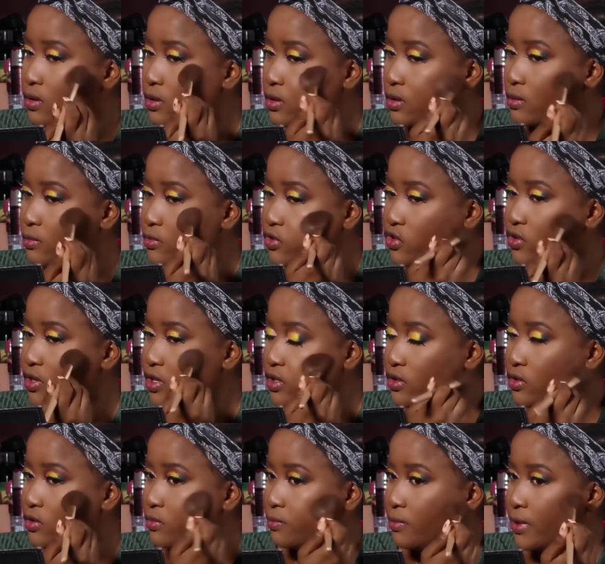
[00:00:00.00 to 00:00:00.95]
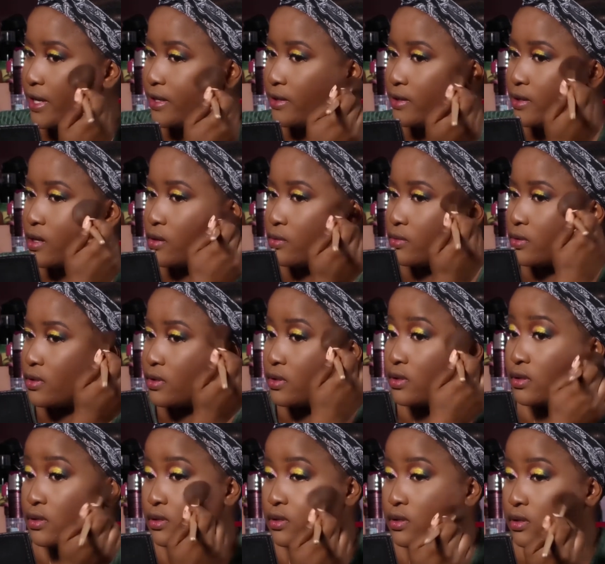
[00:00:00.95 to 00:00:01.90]
And I'm trying to blend out
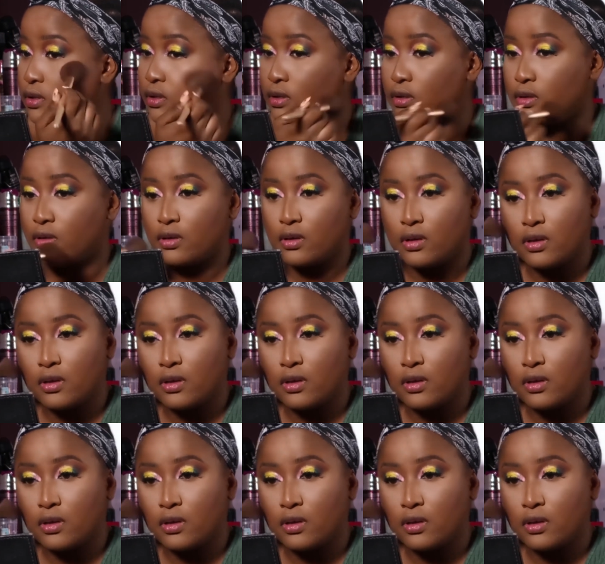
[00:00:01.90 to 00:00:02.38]
the